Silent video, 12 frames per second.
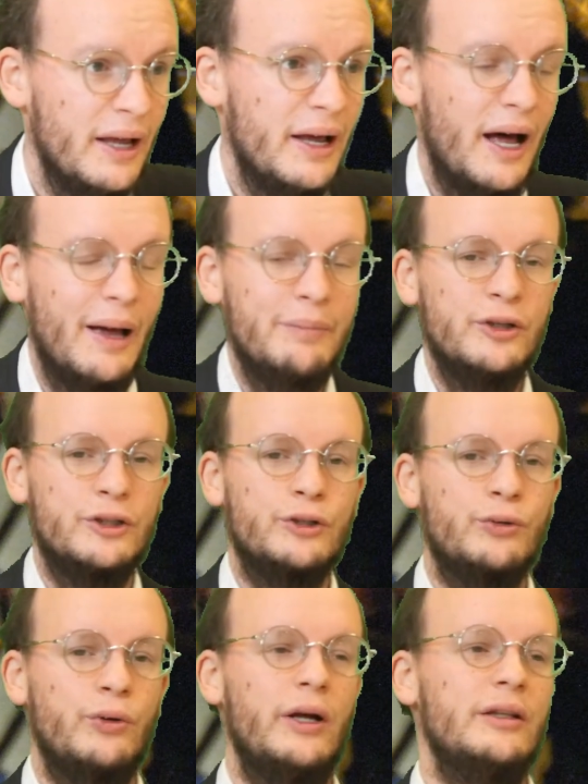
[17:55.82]
Am
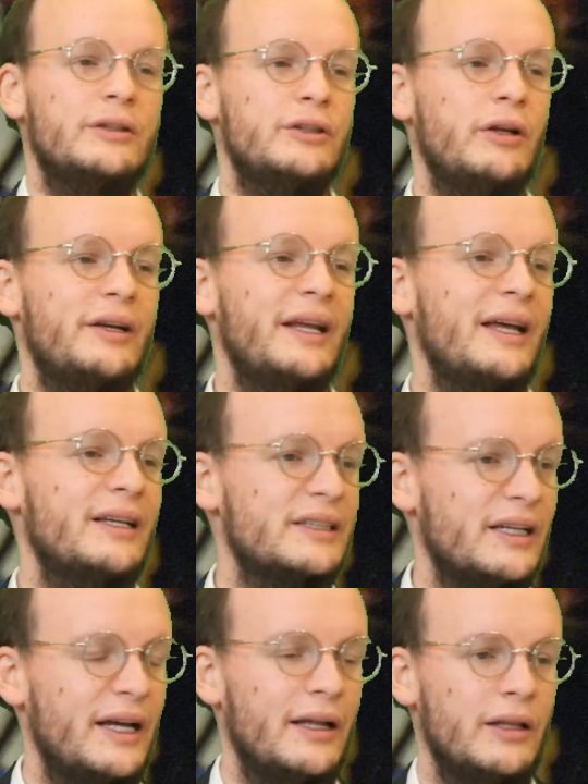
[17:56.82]
Yisrael did not
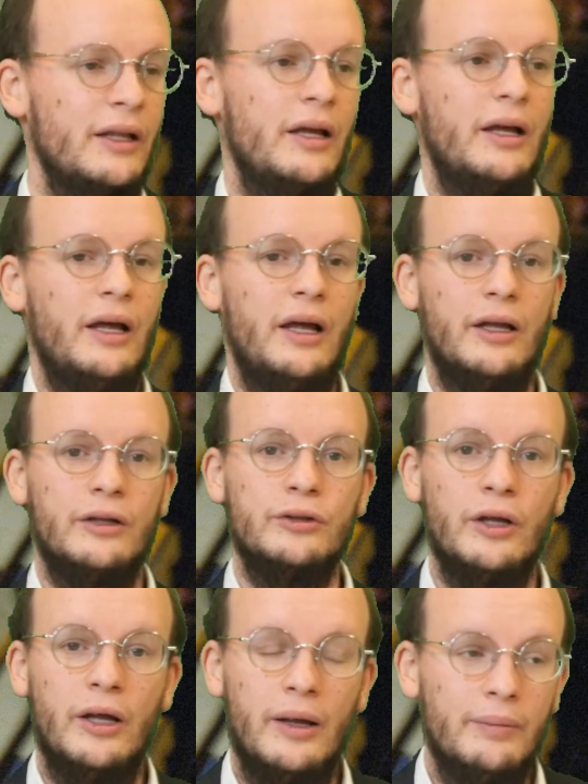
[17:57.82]
exile
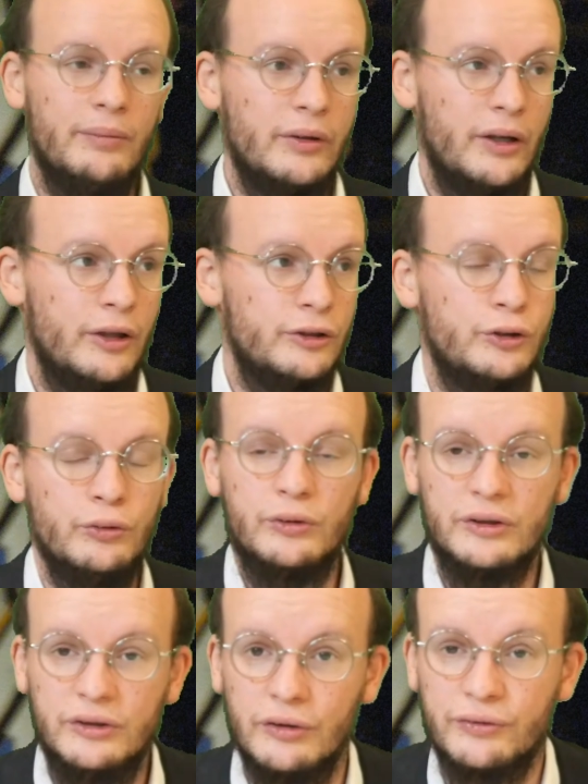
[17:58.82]
to
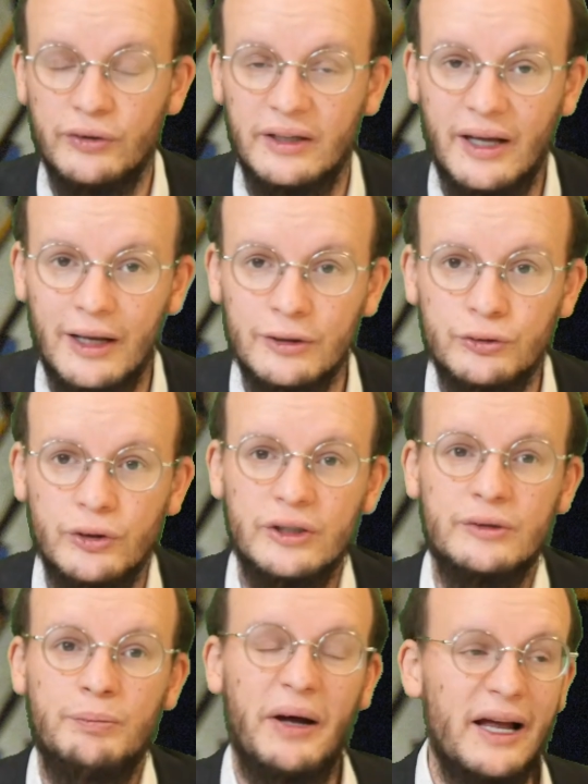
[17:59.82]
different countries,
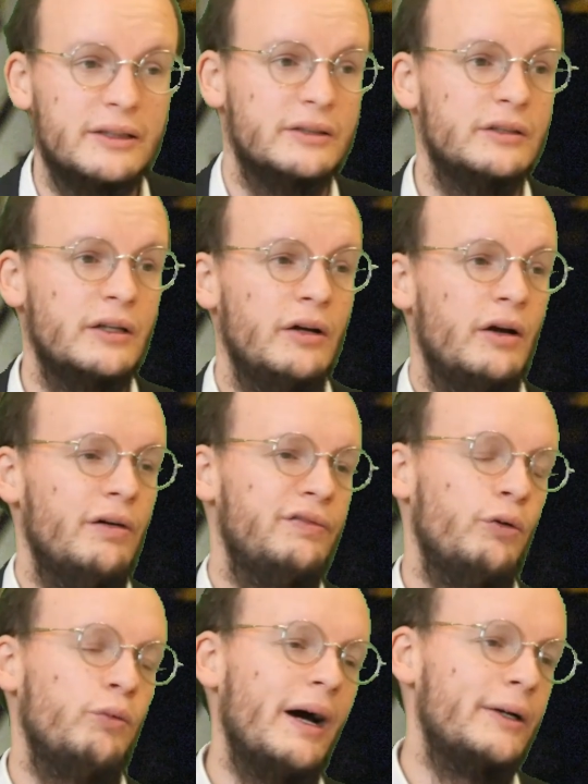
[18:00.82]
but
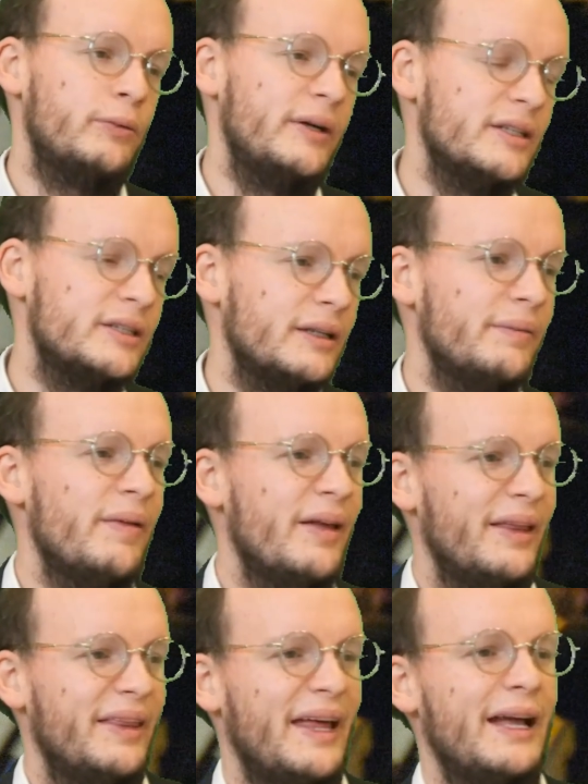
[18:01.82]
for one reason,
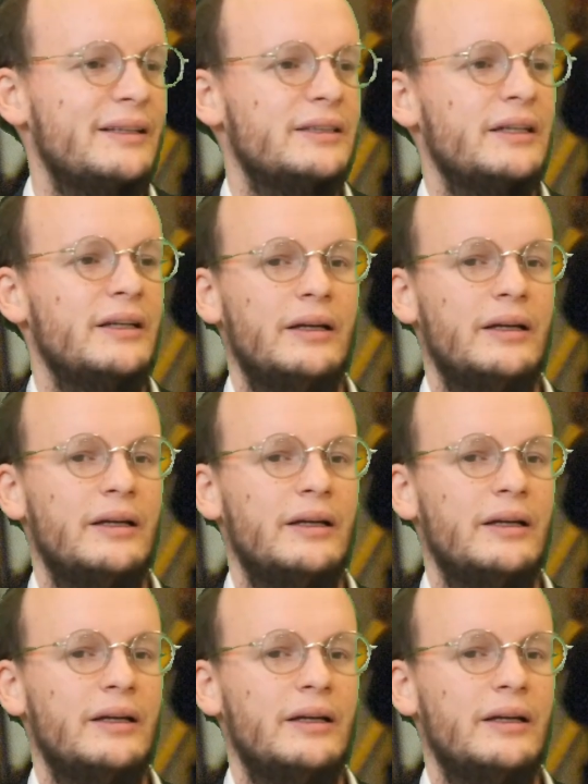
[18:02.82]
that